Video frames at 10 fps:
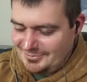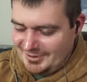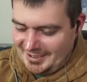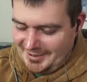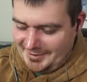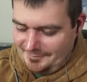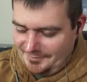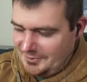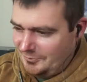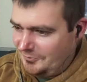Well,
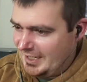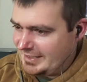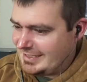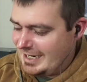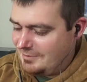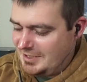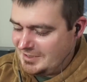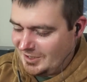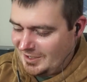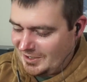next time we
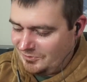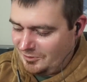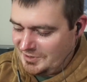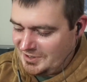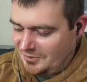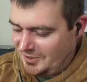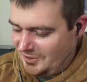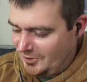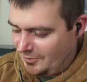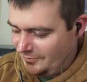talk, we'll be going
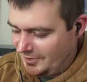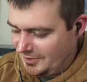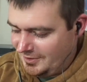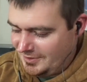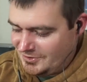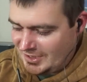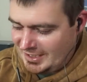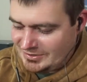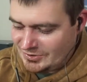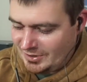over
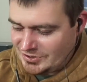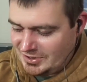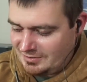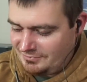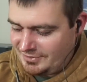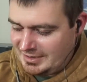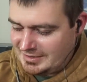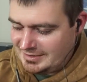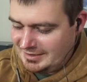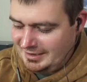Jake's crushing
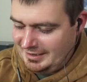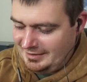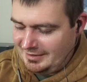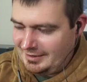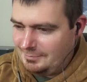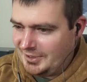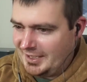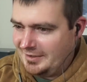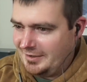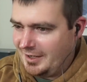defeat in the
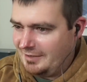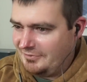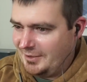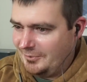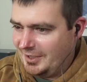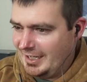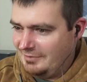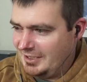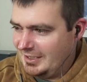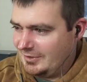blend off that we're
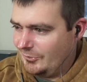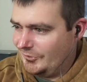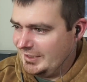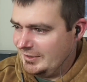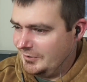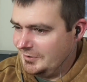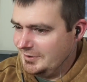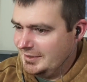having at Gold Eagle.